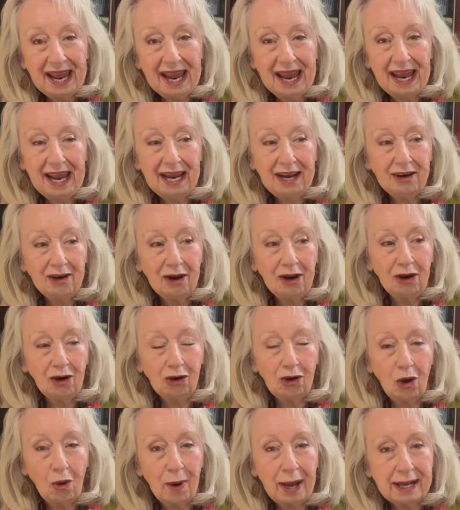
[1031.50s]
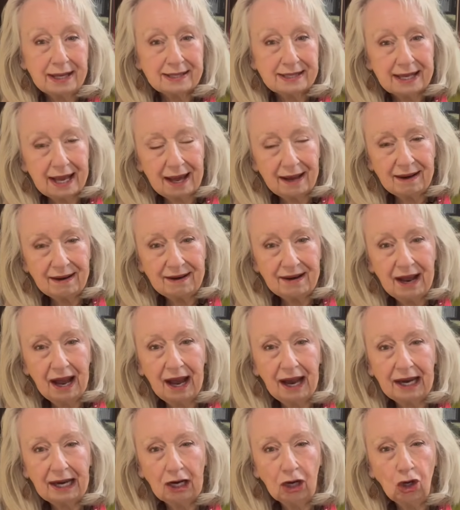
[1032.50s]
And go outside at
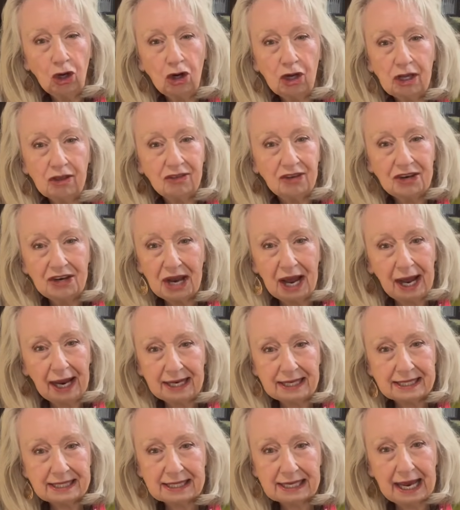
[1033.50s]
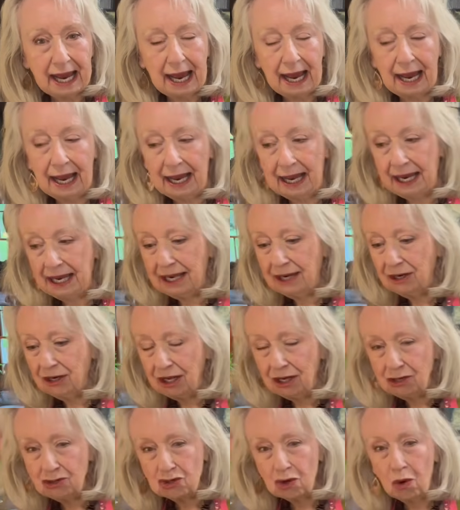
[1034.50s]
night and look at the night sky and
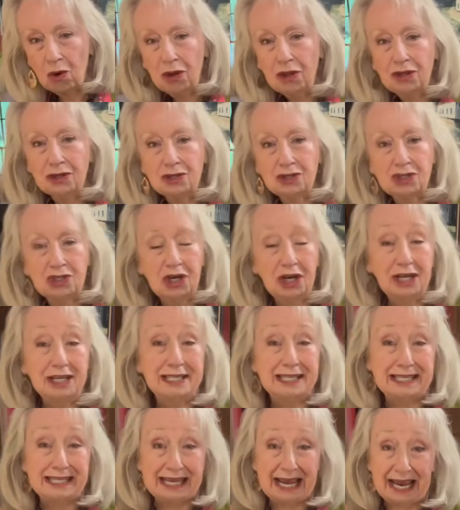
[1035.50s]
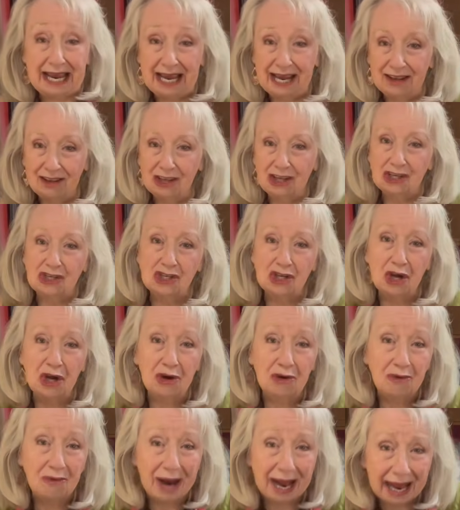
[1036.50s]
enjoy the sunset, the
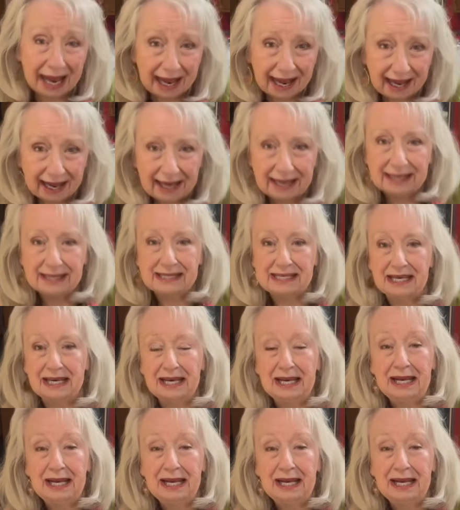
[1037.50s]
sunrise,